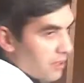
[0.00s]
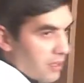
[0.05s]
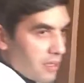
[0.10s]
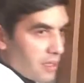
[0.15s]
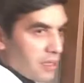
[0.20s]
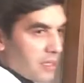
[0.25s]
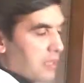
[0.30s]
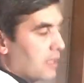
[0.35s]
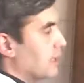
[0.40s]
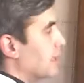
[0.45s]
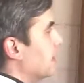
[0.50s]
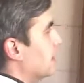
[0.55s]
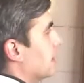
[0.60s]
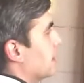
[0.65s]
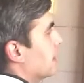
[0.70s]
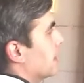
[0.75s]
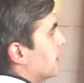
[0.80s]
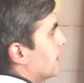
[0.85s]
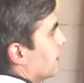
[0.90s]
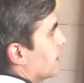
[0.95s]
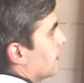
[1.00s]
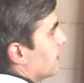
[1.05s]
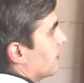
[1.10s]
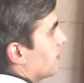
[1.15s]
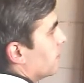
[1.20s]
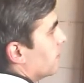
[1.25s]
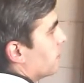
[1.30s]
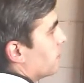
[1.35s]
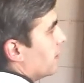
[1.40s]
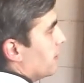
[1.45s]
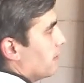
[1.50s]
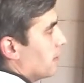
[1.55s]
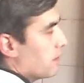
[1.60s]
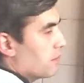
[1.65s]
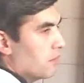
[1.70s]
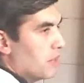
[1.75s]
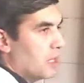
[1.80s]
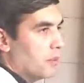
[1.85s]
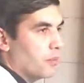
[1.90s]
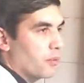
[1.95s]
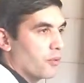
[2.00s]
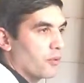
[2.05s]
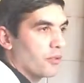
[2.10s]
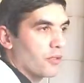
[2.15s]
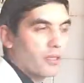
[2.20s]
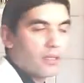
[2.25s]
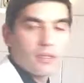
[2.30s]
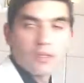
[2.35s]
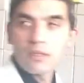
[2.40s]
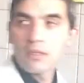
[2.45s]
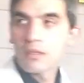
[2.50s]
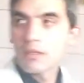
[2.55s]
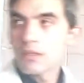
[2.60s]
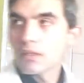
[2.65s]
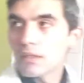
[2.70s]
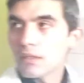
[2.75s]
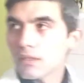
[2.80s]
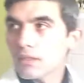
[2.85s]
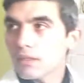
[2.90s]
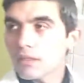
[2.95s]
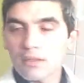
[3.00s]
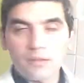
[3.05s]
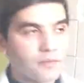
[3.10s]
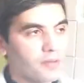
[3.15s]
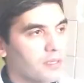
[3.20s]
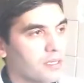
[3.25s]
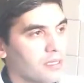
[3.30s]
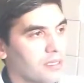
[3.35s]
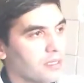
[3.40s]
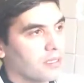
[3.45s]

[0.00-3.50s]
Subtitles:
this line, yeah, and find the midpoint of this